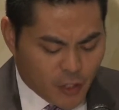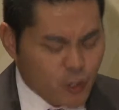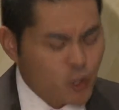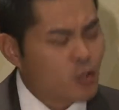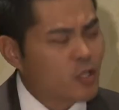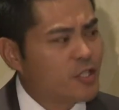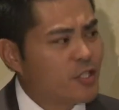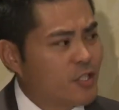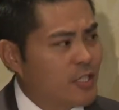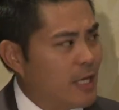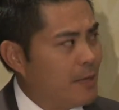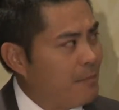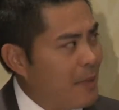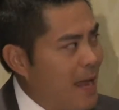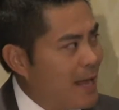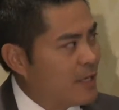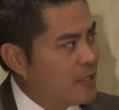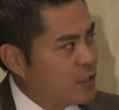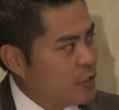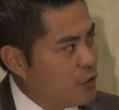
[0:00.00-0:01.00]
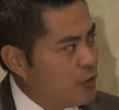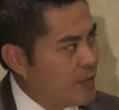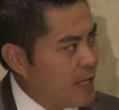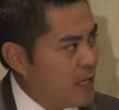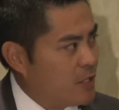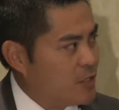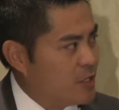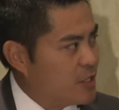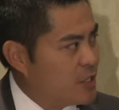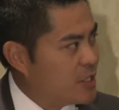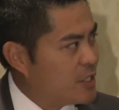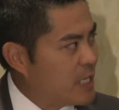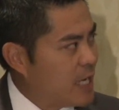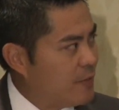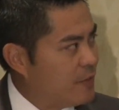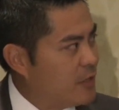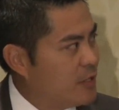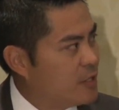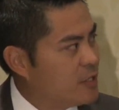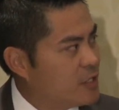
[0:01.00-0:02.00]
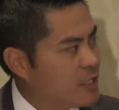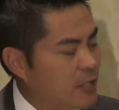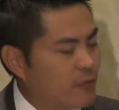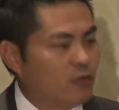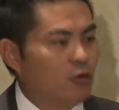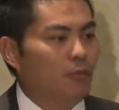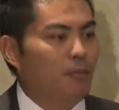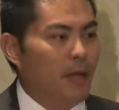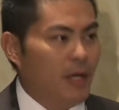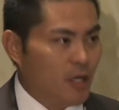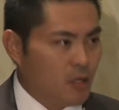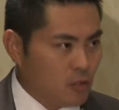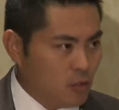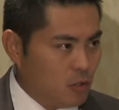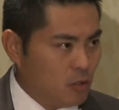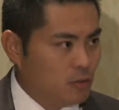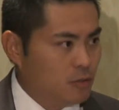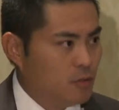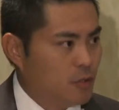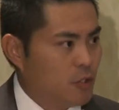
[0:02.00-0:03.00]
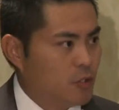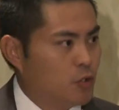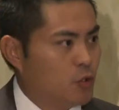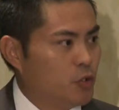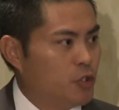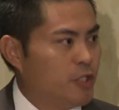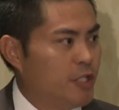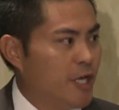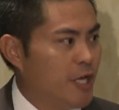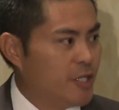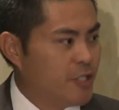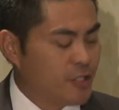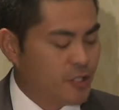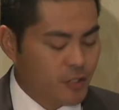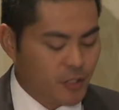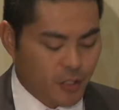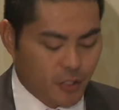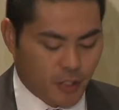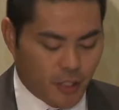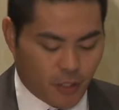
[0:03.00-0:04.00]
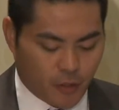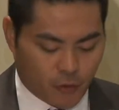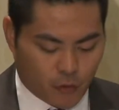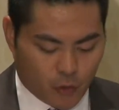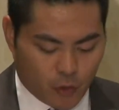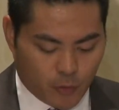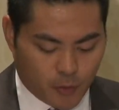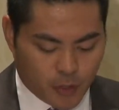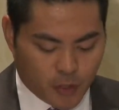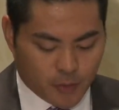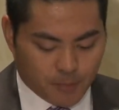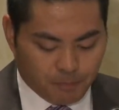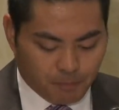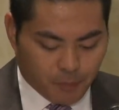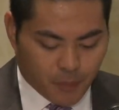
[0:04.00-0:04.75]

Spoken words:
Jordan said, back in 2007, several medical associations and groups